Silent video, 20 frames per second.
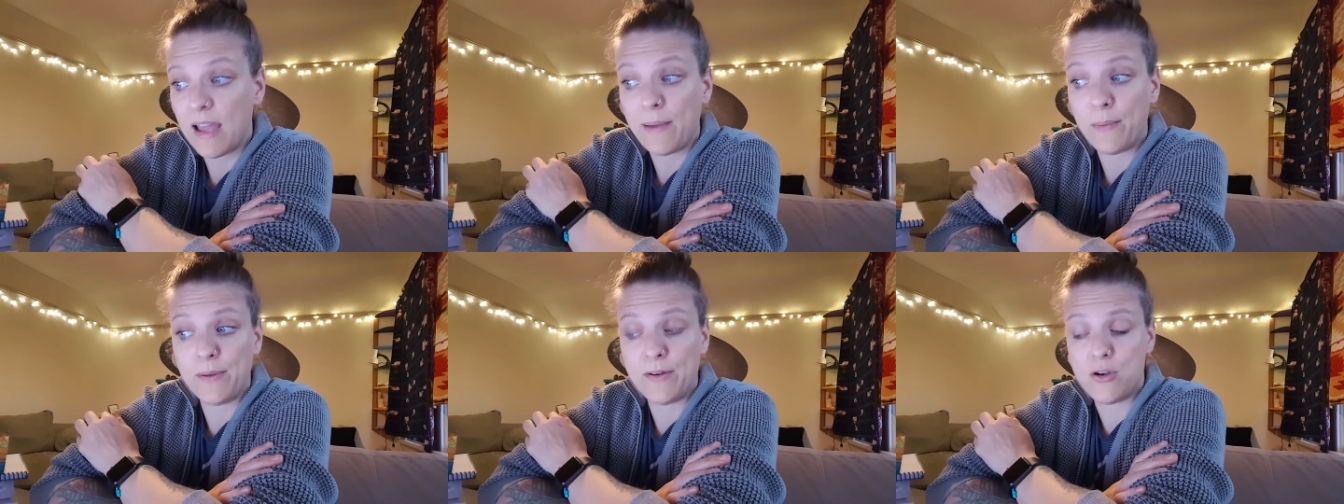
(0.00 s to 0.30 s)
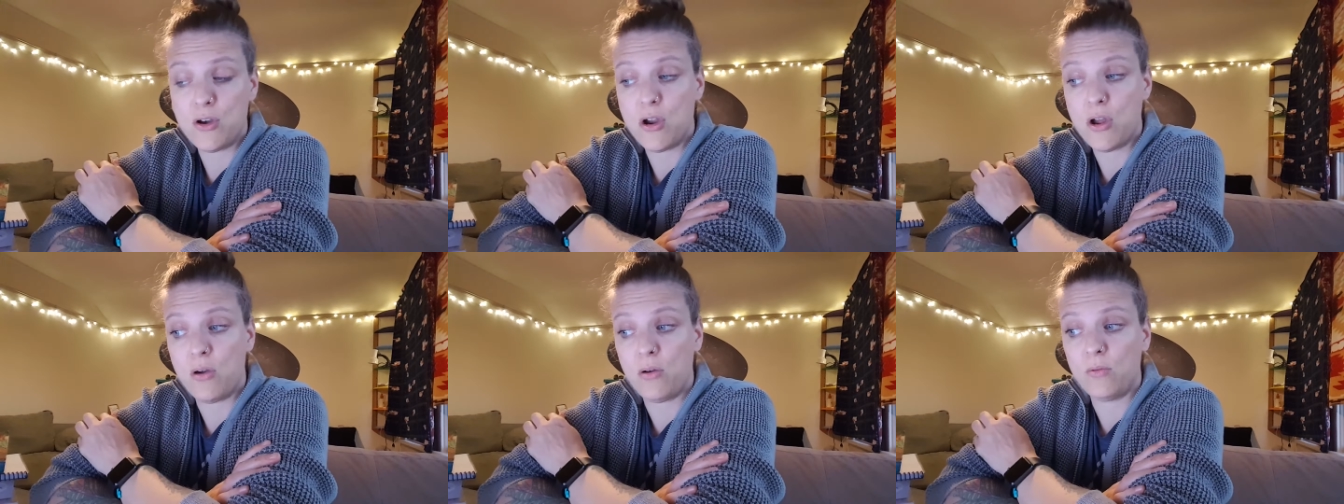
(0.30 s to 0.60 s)
I would
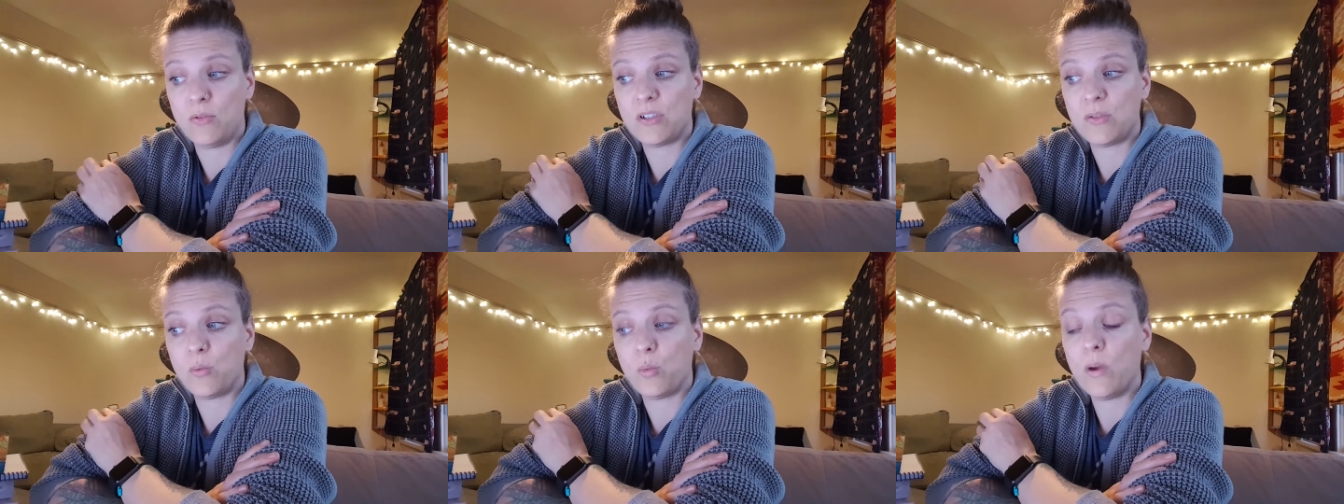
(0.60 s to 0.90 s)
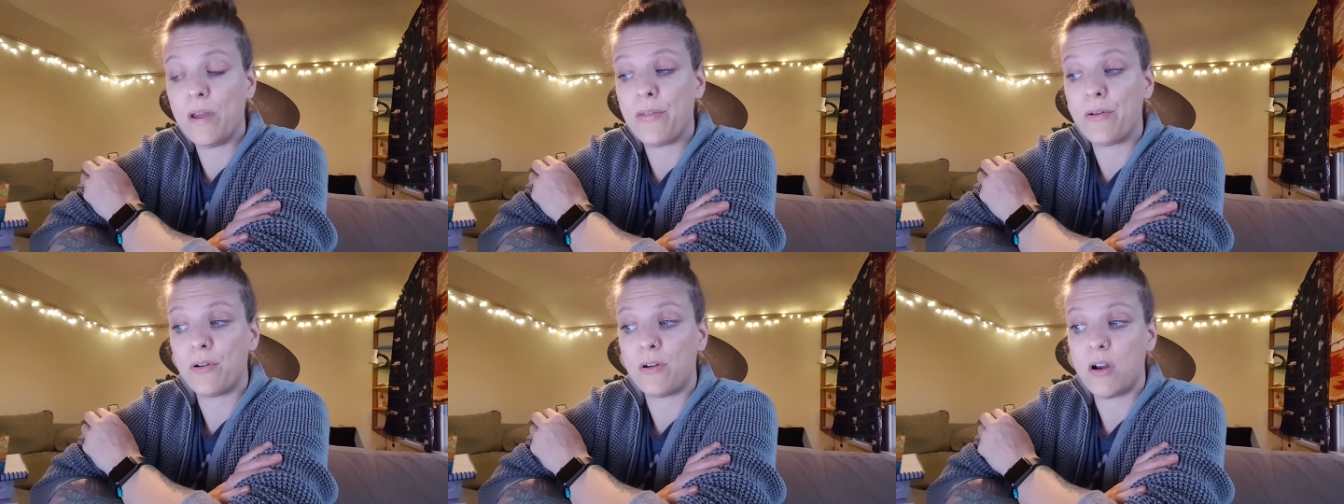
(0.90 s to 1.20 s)
note
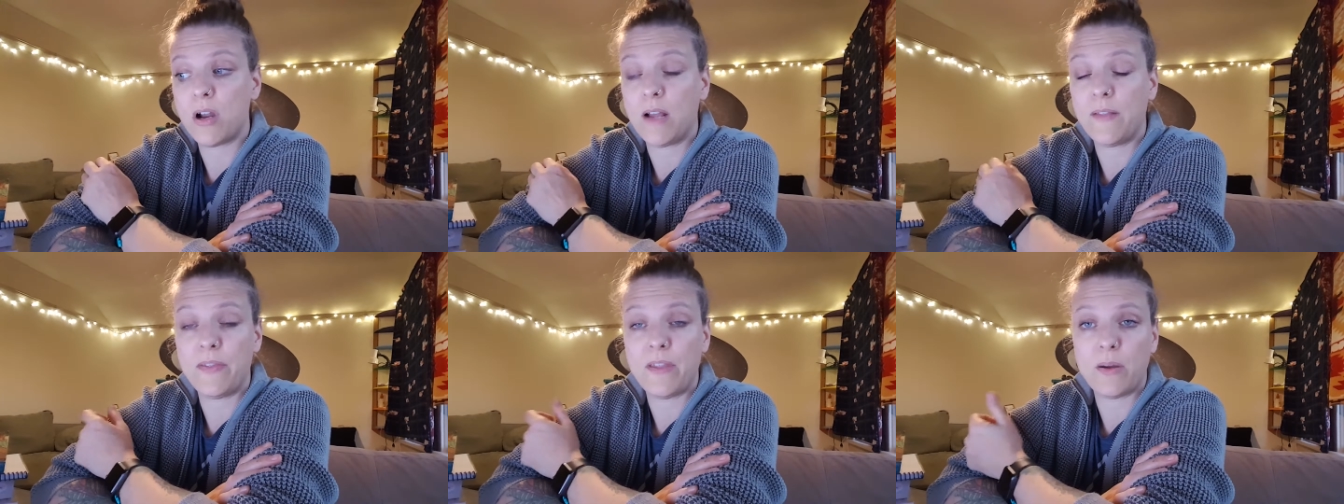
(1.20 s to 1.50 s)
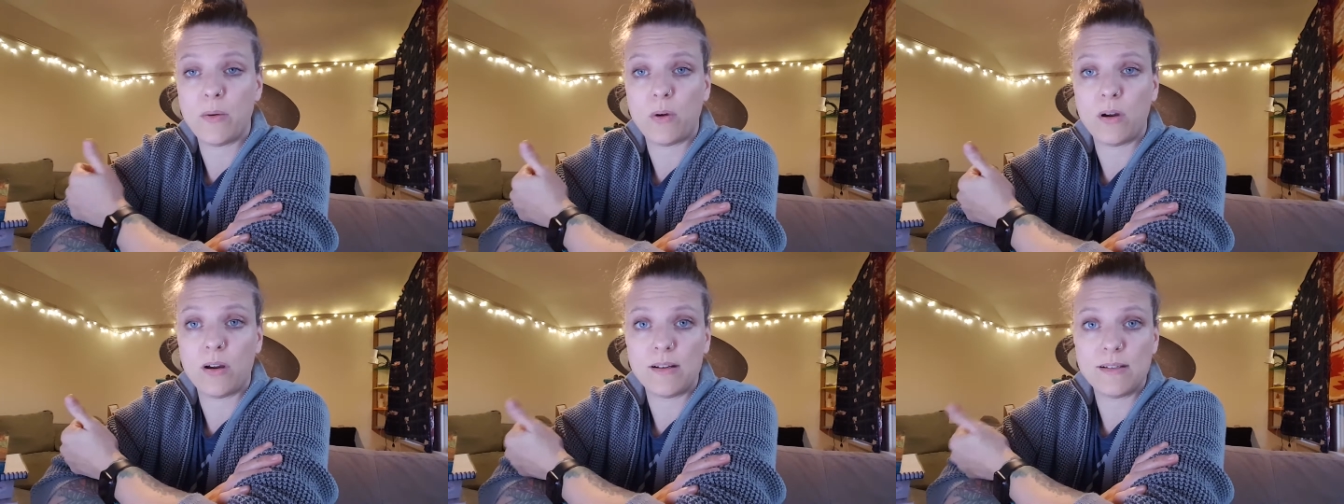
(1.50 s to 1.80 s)
whether or not
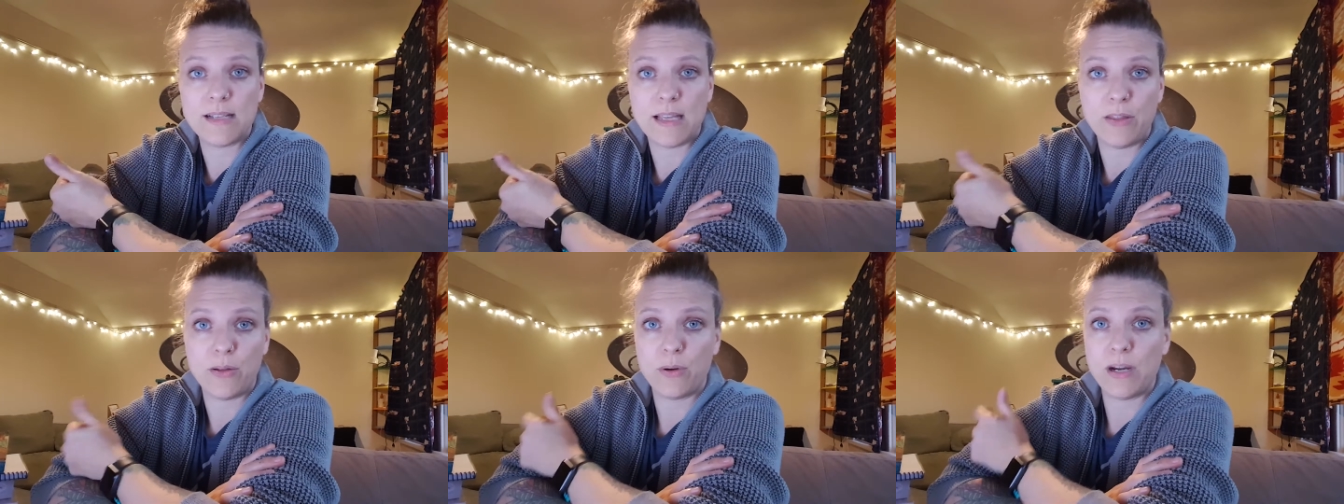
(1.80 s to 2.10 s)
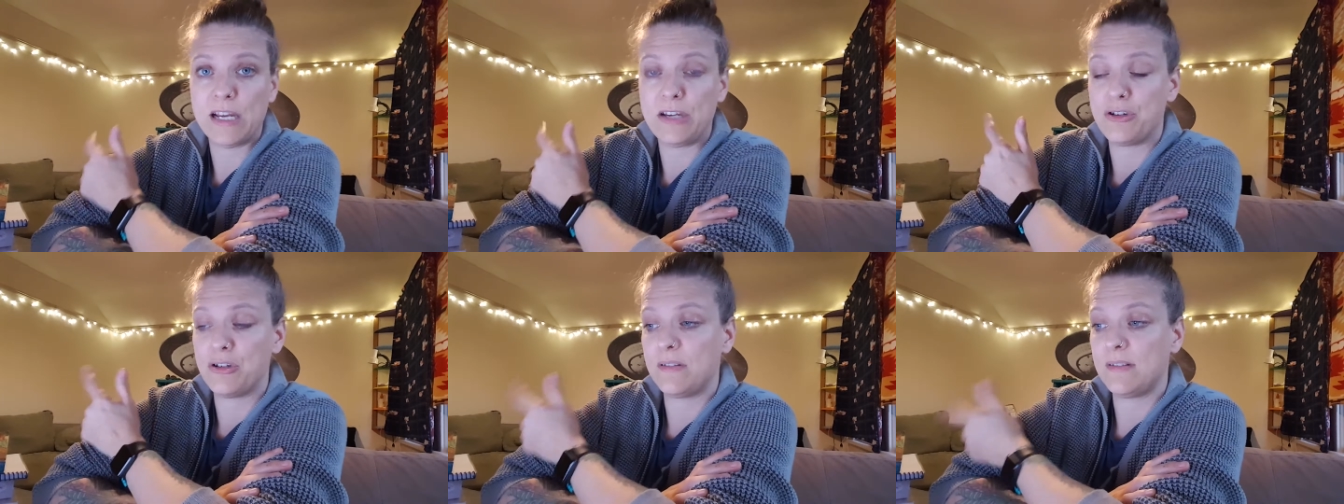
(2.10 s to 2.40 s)
there were
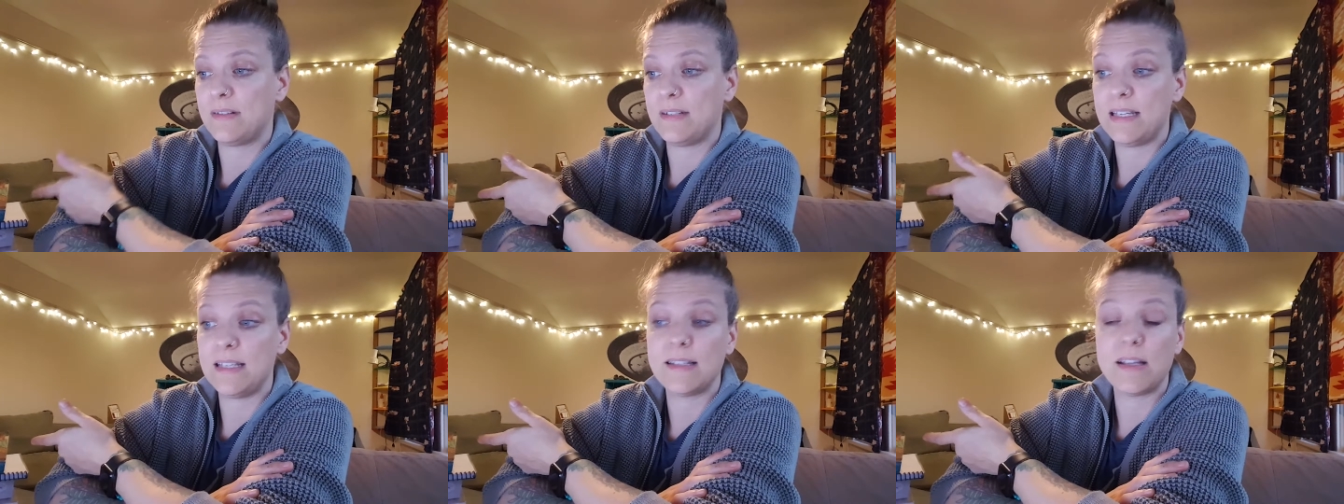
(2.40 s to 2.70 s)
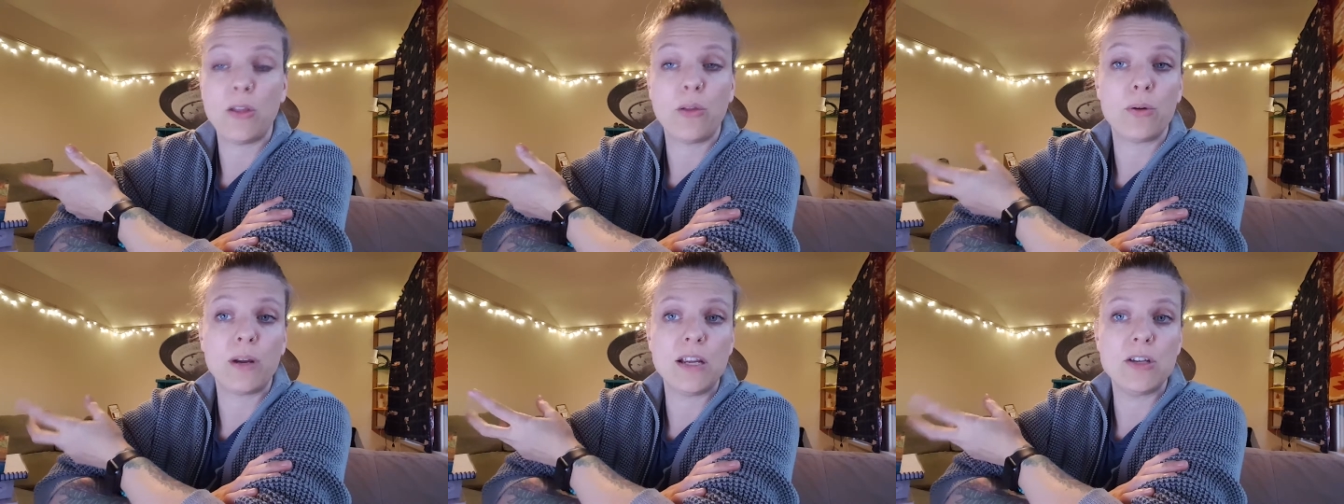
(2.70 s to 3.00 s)
accelerations,
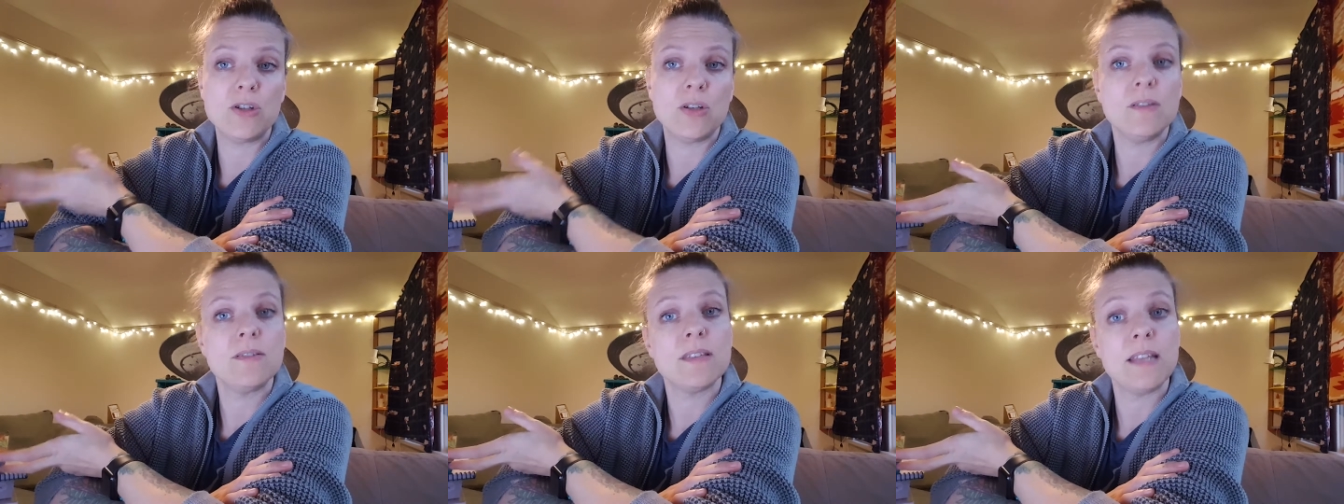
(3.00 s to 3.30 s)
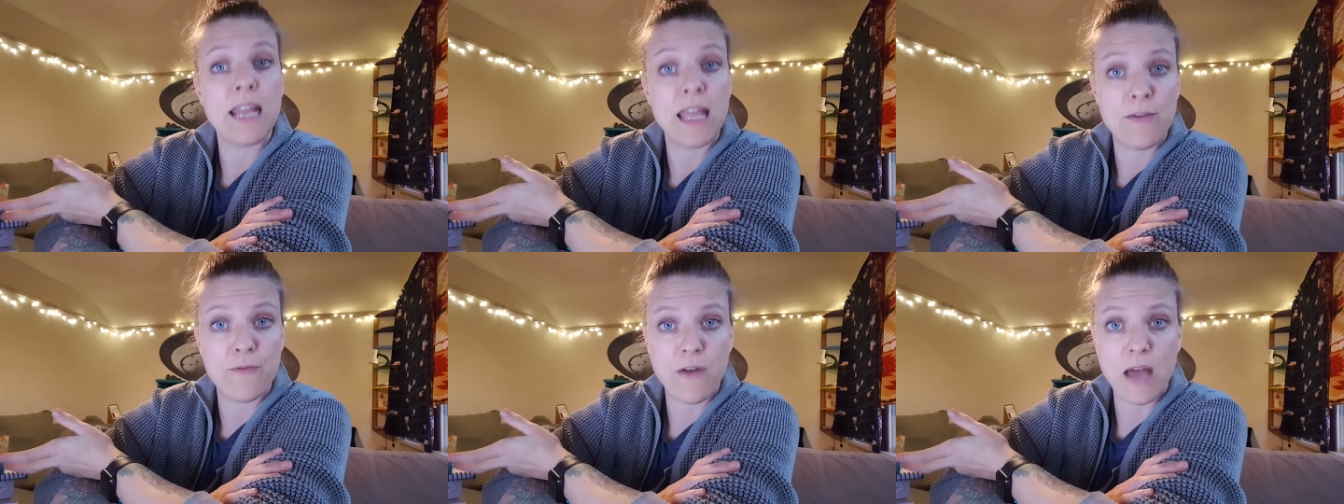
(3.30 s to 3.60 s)
decelerations,
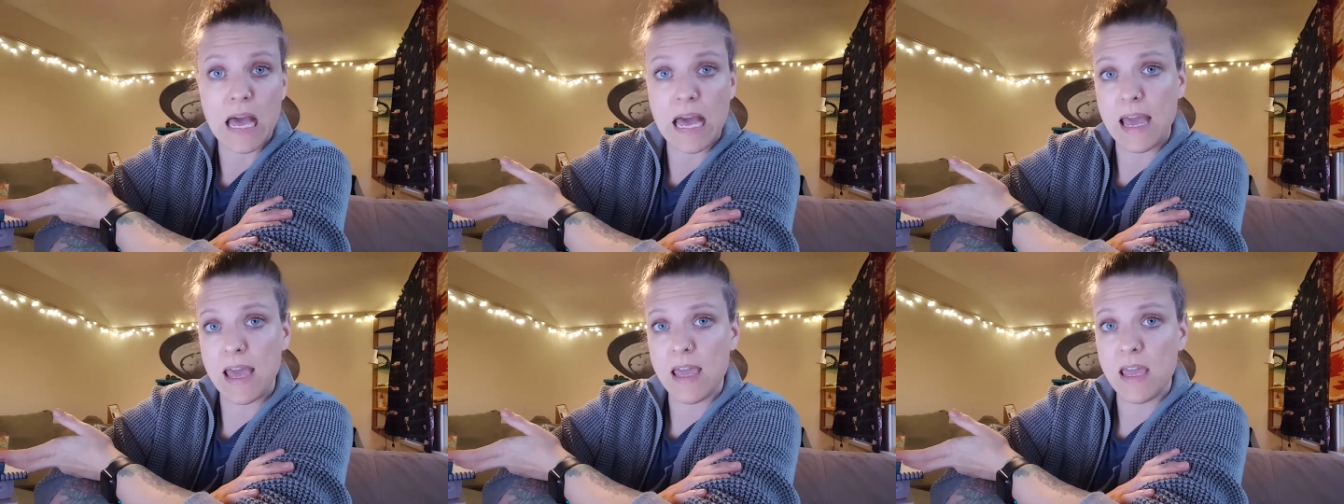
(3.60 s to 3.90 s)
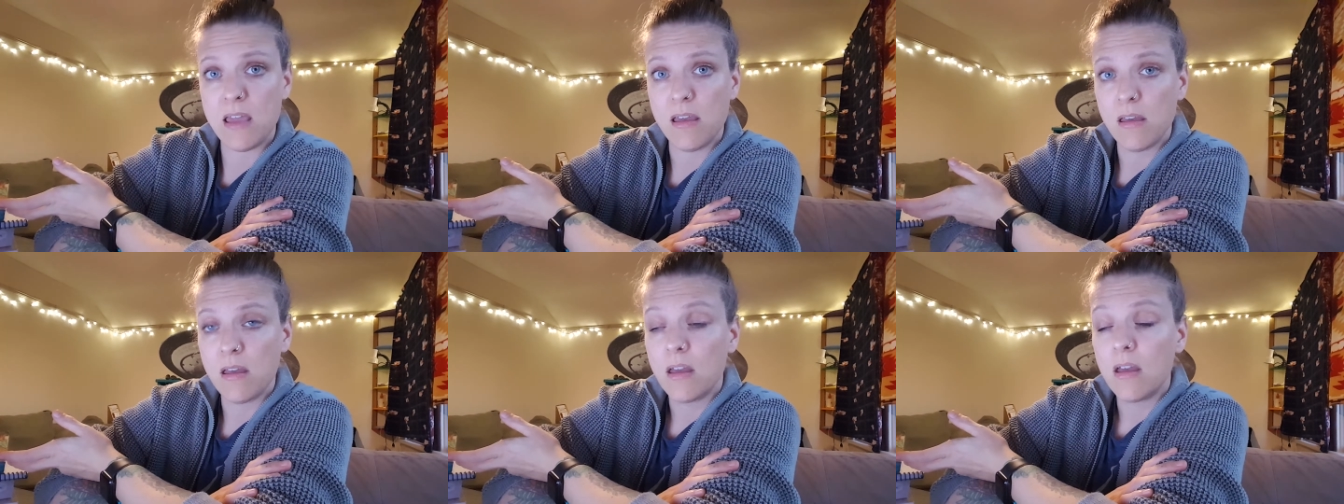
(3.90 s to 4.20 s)
and if I